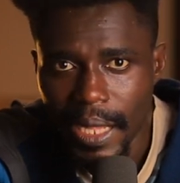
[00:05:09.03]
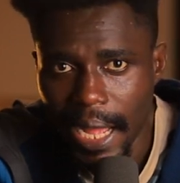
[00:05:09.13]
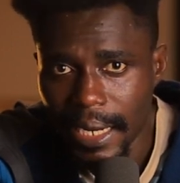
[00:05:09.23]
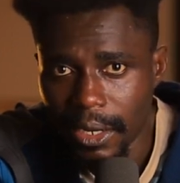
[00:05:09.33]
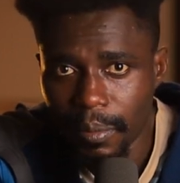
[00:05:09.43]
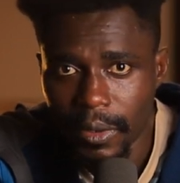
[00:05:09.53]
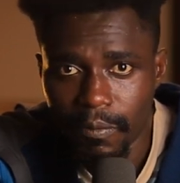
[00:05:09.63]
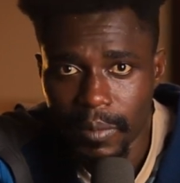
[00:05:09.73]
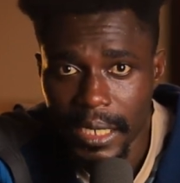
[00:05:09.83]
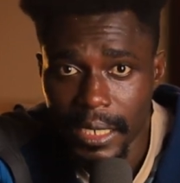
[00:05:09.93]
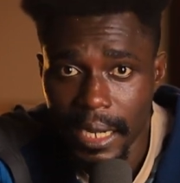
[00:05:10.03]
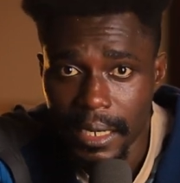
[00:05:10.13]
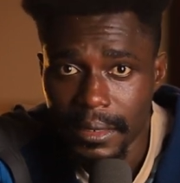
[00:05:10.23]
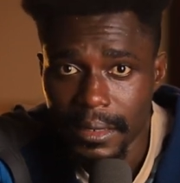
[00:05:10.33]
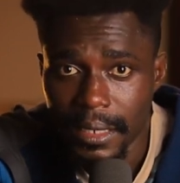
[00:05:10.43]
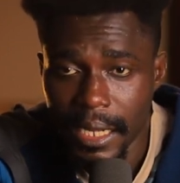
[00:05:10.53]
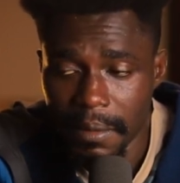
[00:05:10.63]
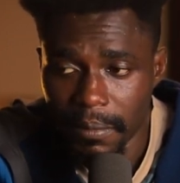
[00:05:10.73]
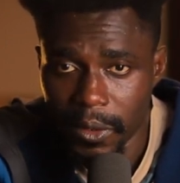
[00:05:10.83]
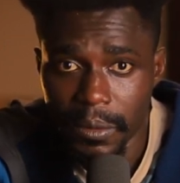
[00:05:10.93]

I had a couple of Blender um,